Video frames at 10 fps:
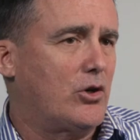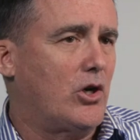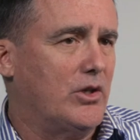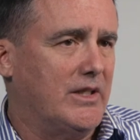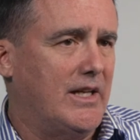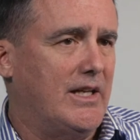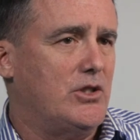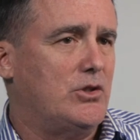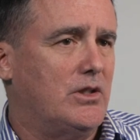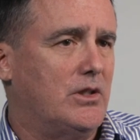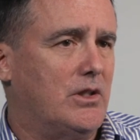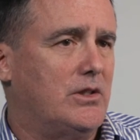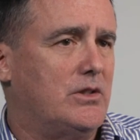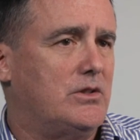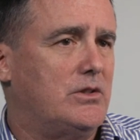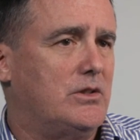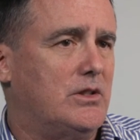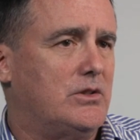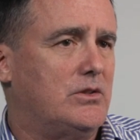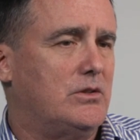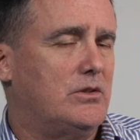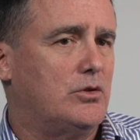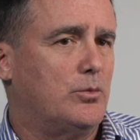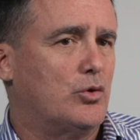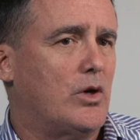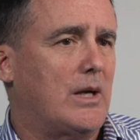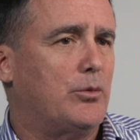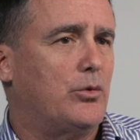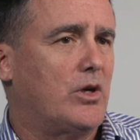call Engage, this subscribable